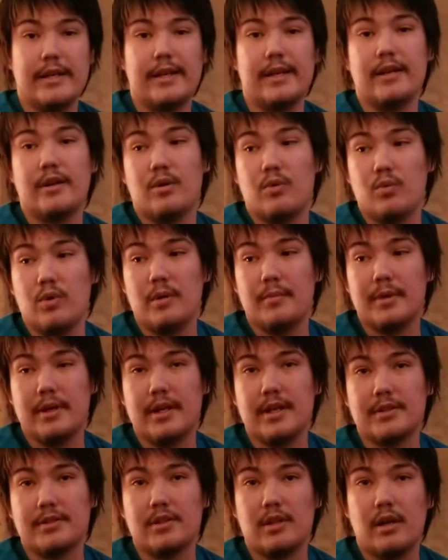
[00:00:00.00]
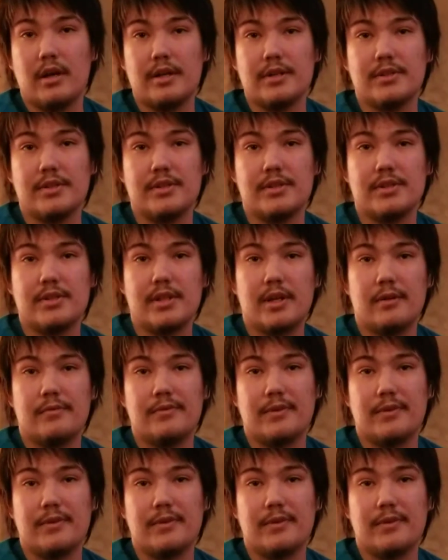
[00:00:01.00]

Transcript: hit a woman as long as it's self